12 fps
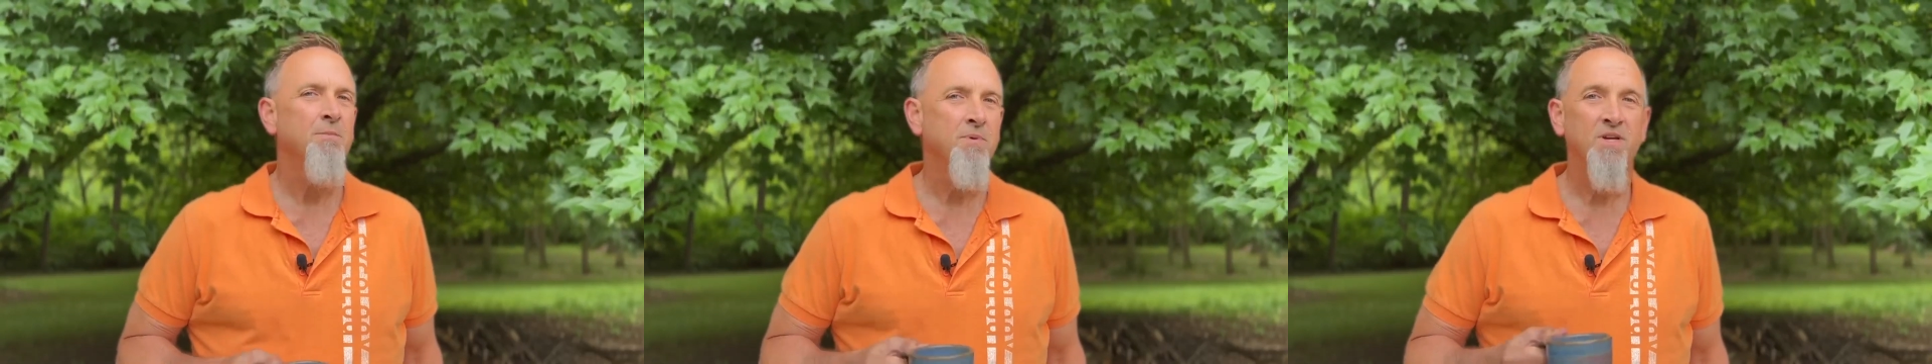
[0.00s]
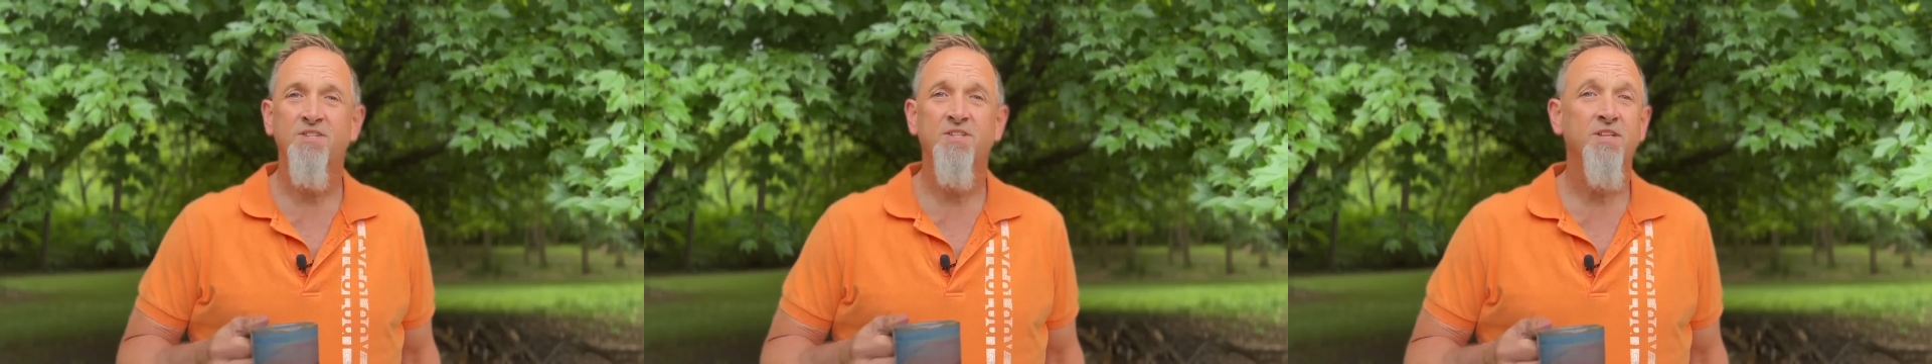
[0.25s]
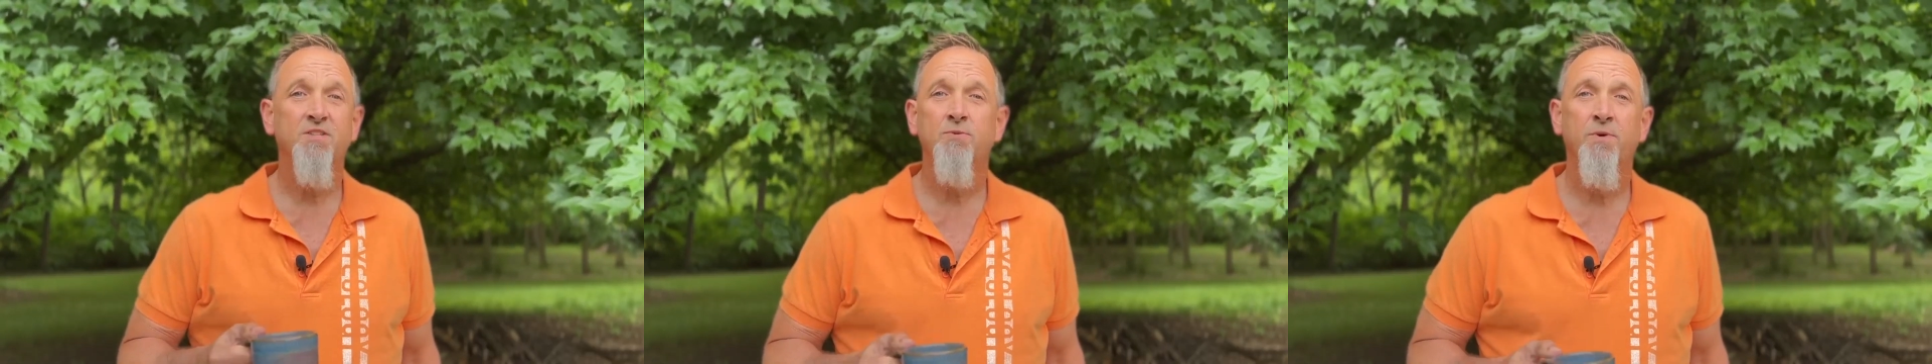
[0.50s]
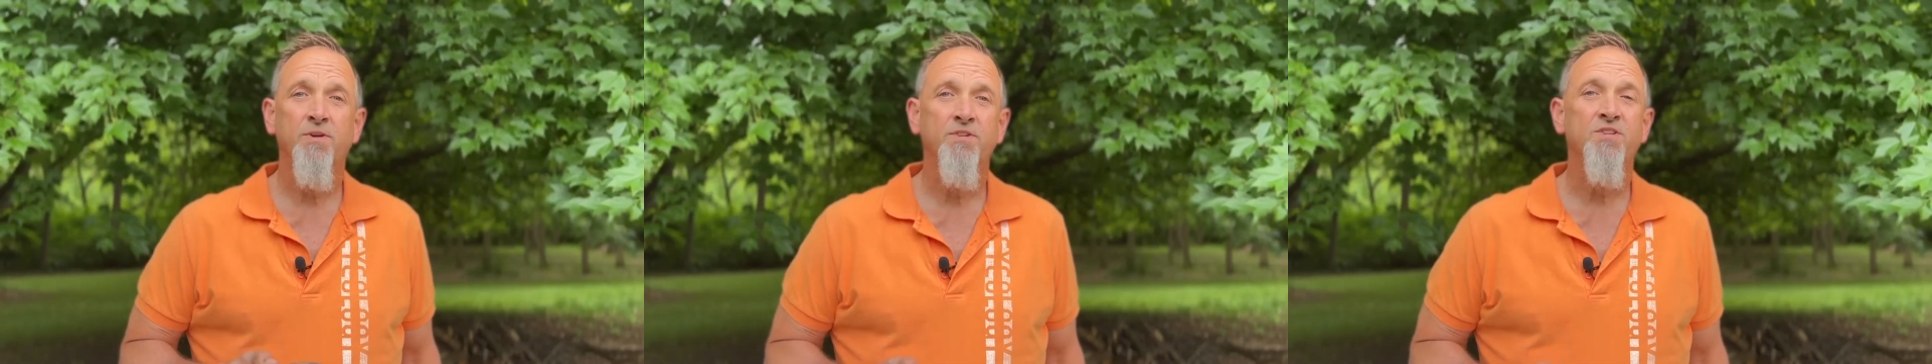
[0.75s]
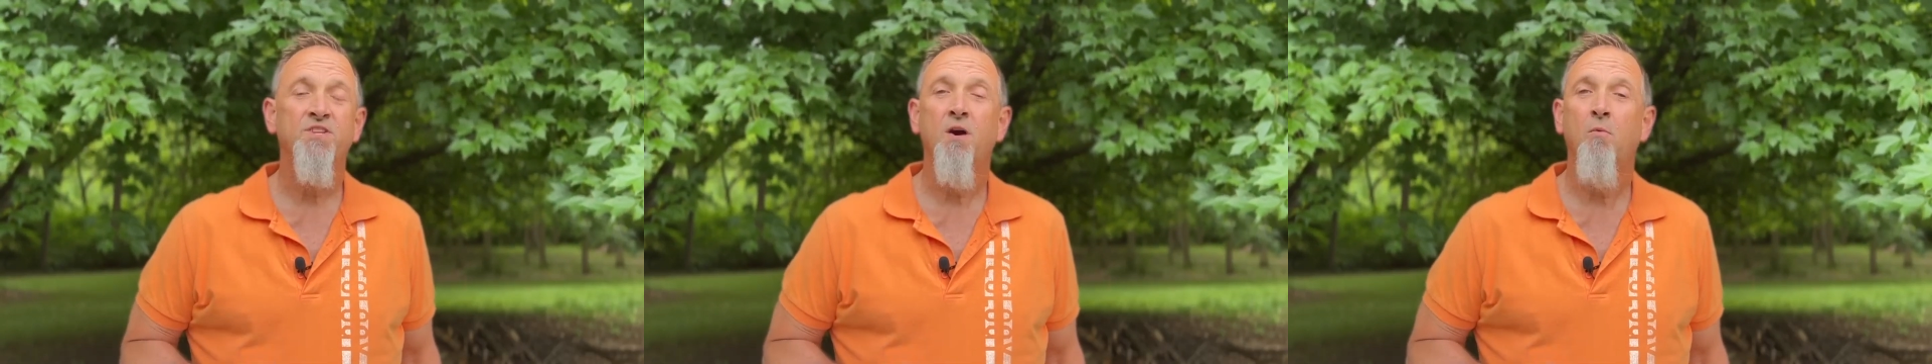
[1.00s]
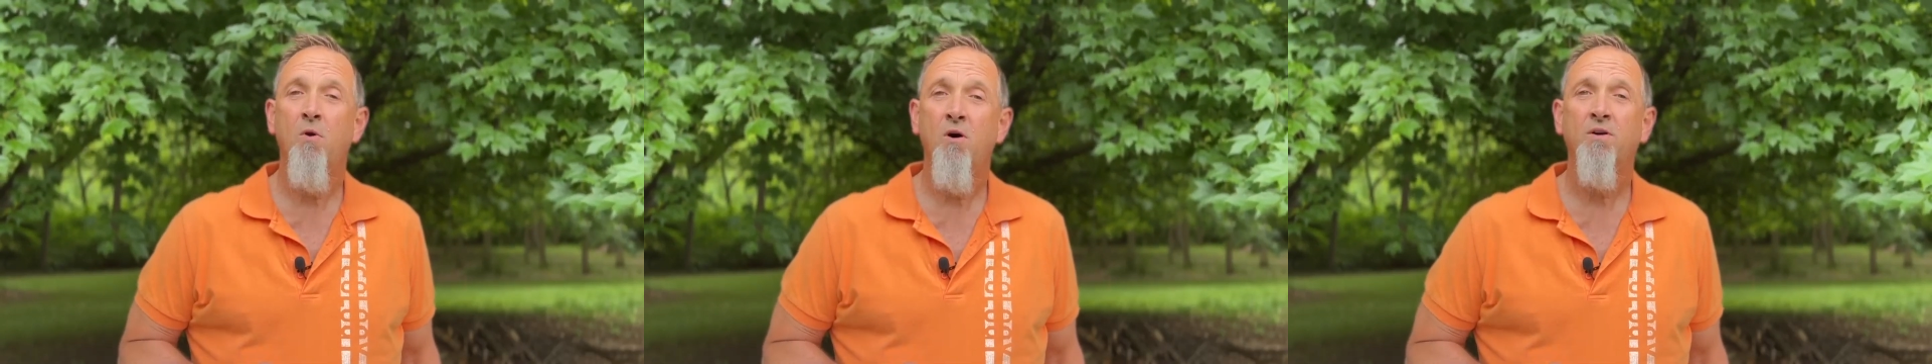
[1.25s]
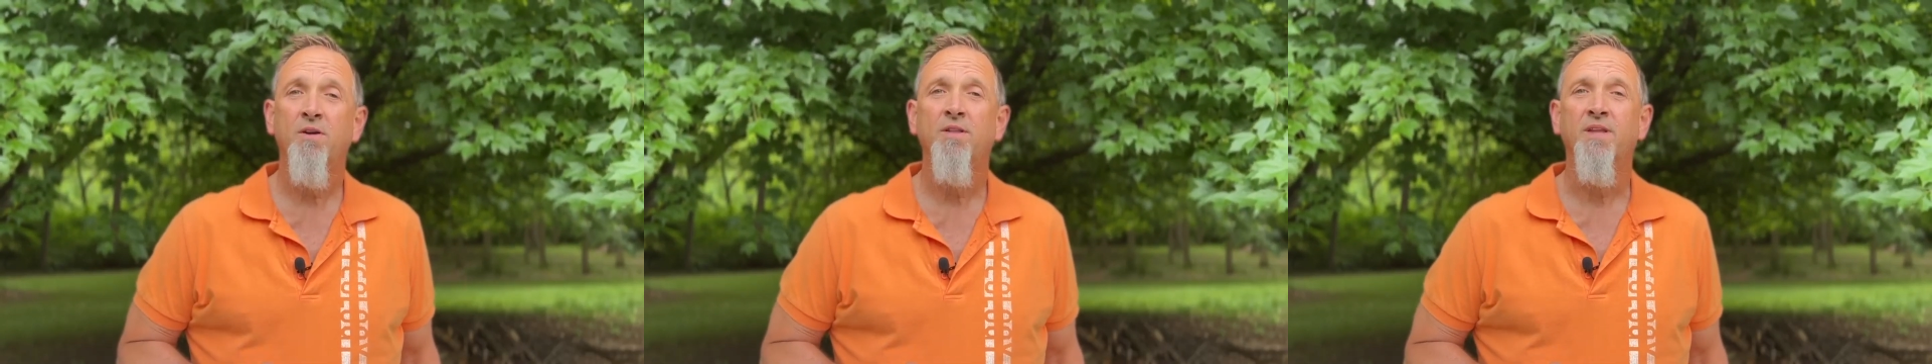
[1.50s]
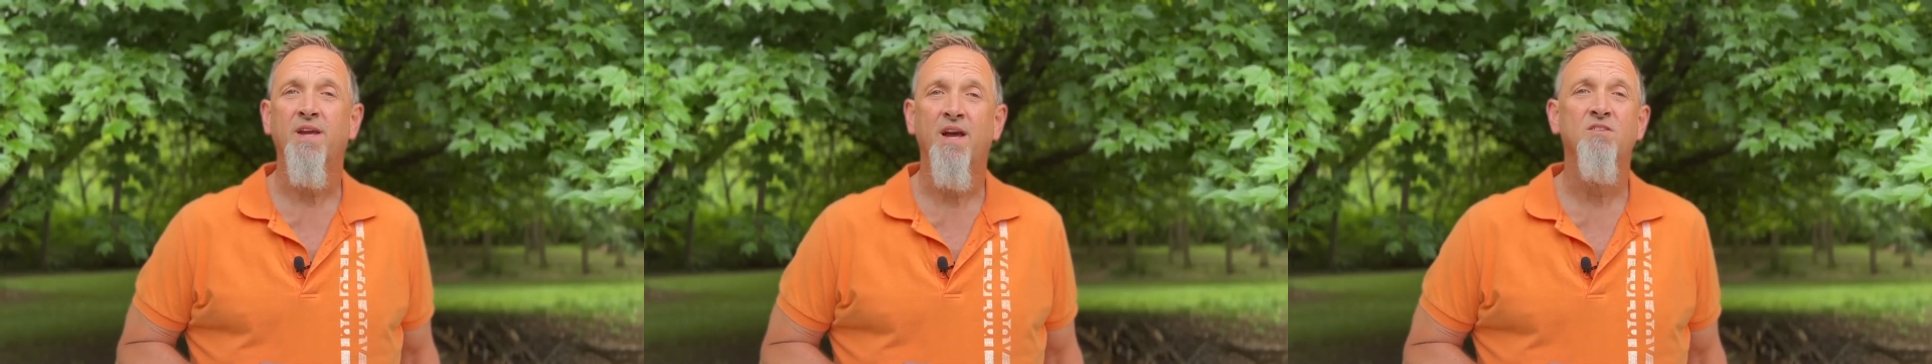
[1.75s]
"Blessed is the one who does not walk in
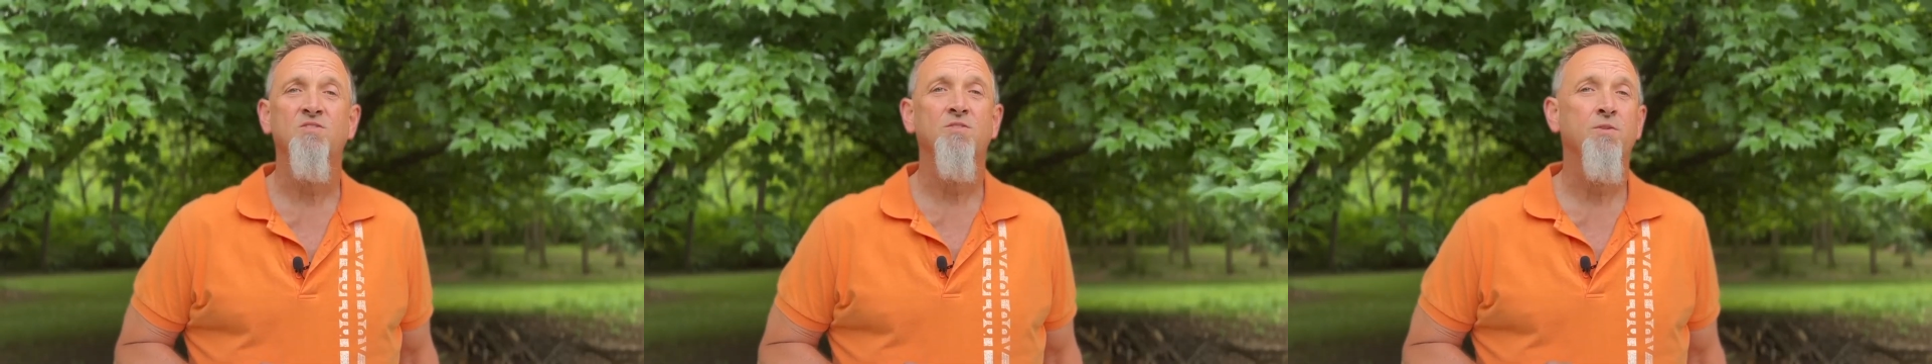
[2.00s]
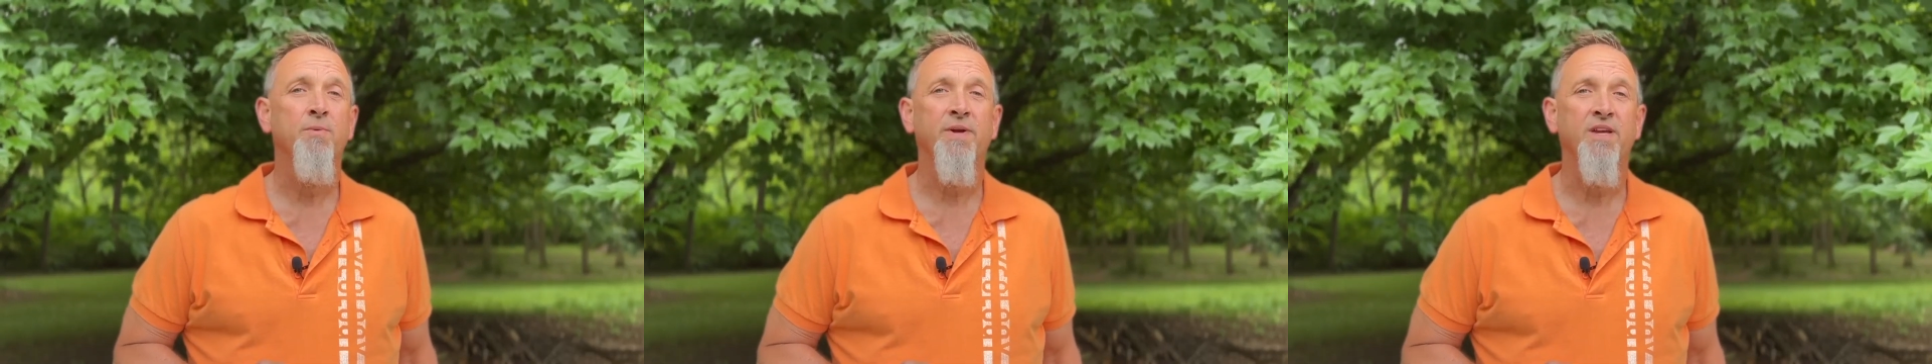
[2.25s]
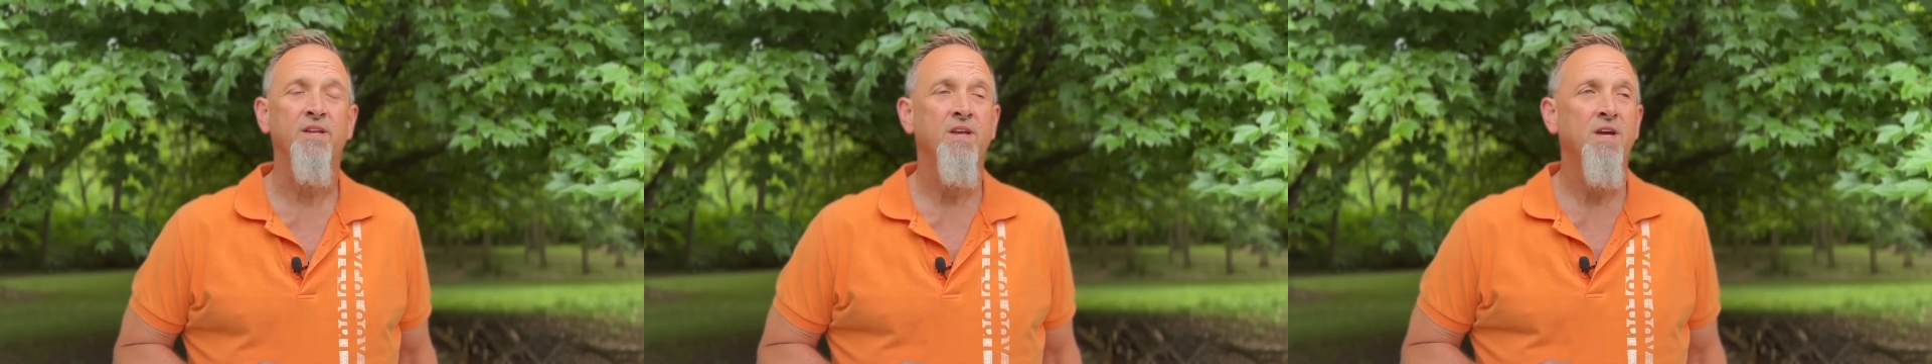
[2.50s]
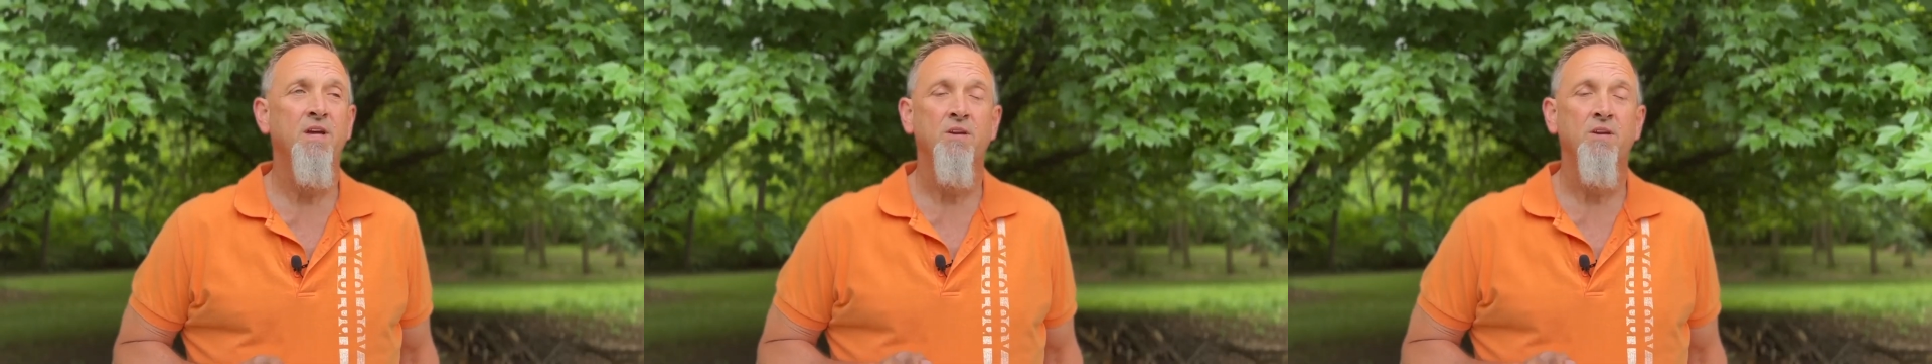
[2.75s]
the counsel of the wicked,